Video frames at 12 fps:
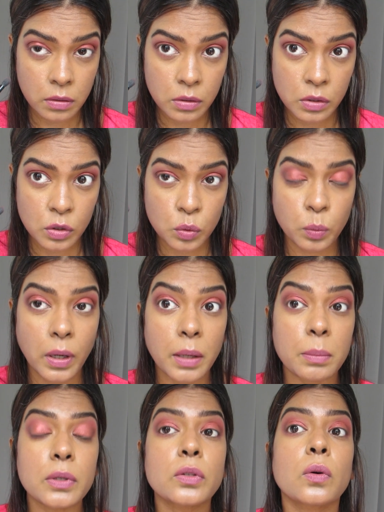
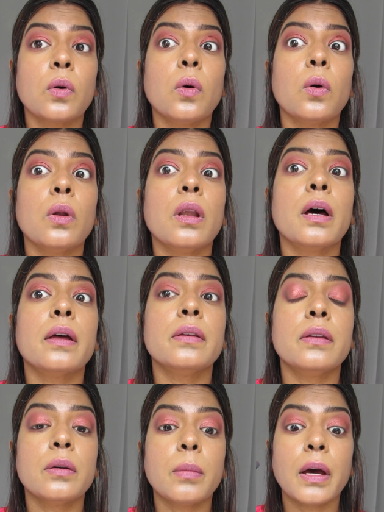swipe it all
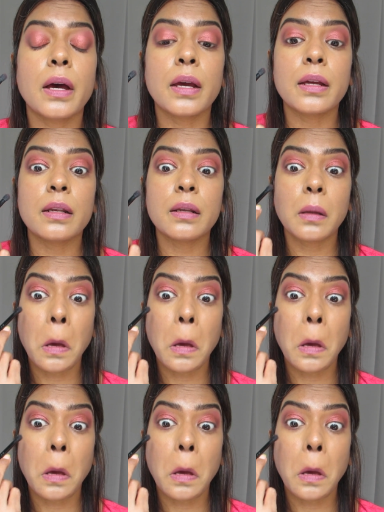under my eye.